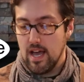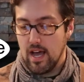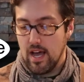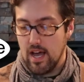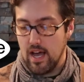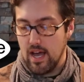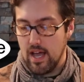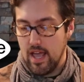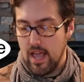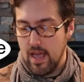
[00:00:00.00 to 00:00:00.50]

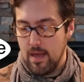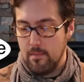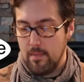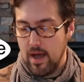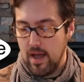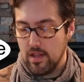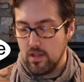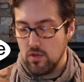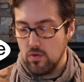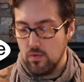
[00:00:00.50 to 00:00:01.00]
Am
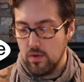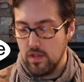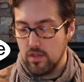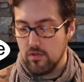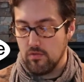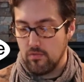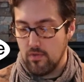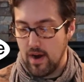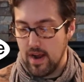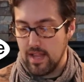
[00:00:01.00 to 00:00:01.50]
I doing
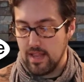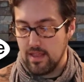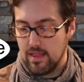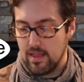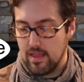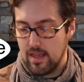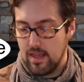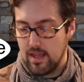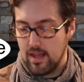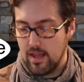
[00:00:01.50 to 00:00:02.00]
the right
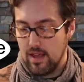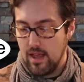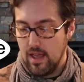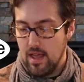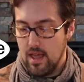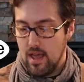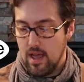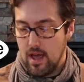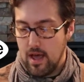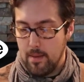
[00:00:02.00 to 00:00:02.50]
thing
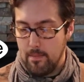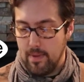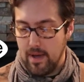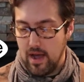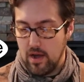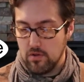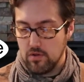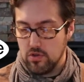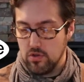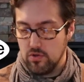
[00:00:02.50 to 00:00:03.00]

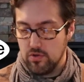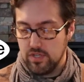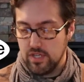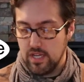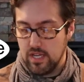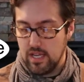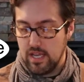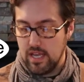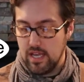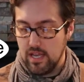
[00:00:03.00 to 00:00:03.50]
about
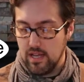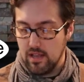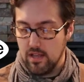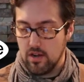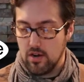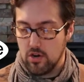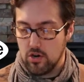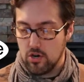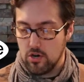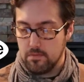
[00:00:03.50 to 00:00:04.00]
using
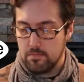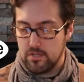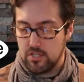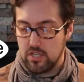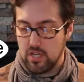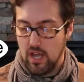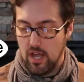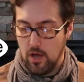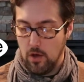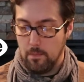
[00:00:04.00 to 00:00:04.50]
healing herbs
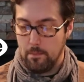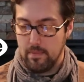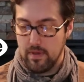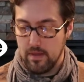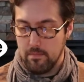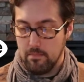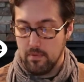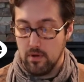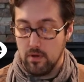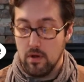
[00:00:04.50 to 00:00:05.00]
to help
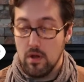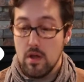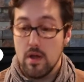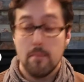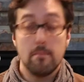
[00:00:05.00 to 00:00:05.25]
people?